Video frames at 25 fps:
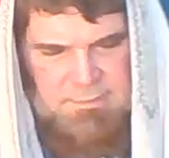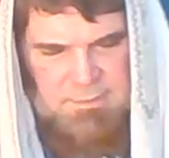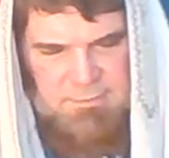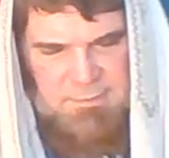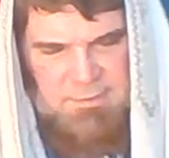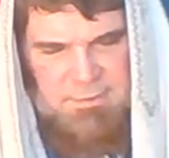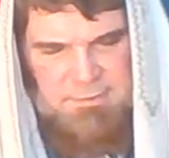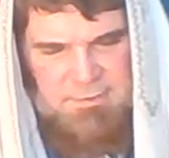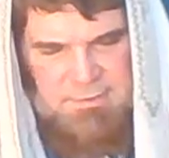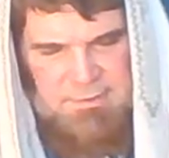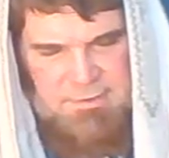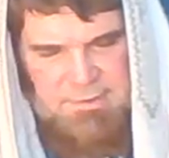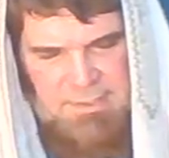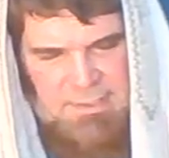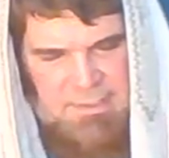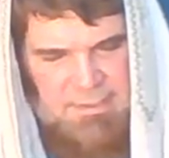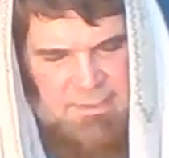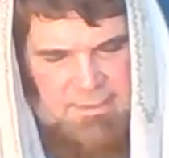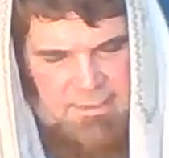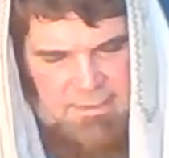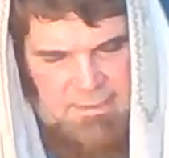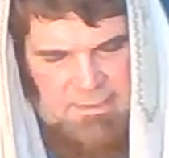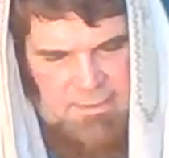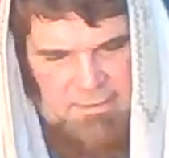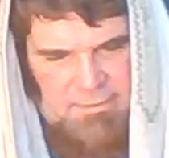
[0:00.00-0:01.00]
get that
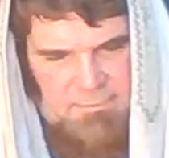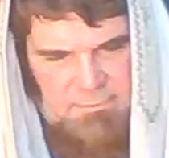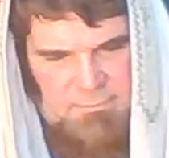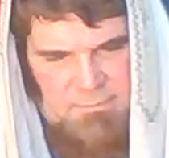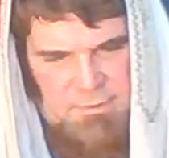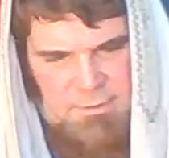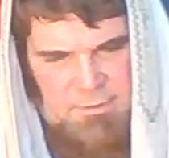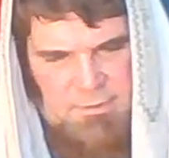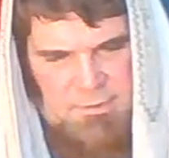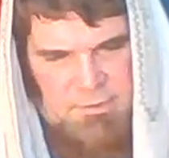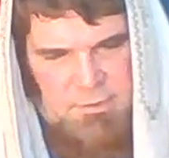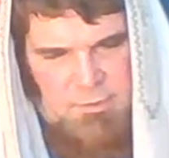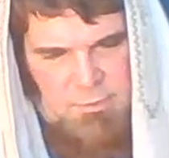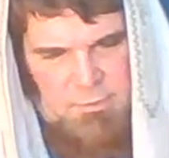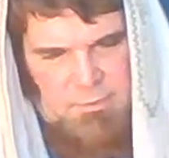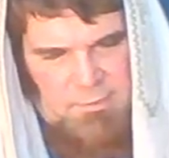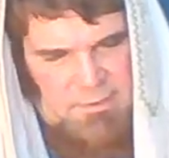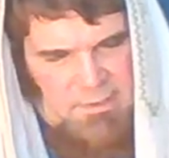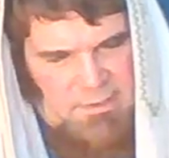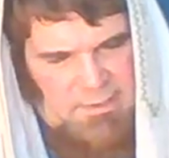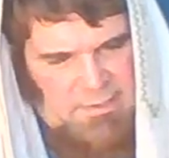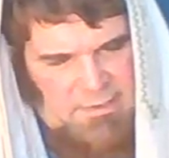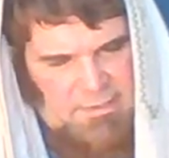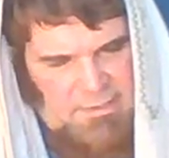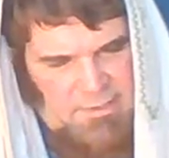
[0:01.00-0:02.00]
again real
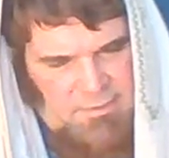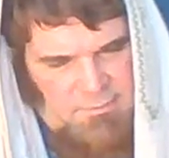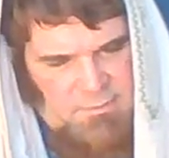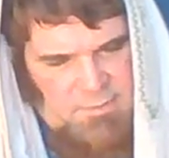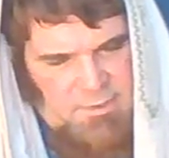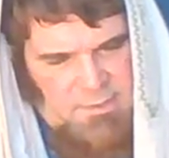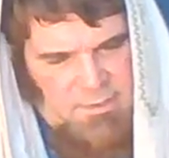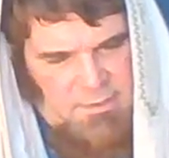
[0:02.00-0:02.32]
quick. I'm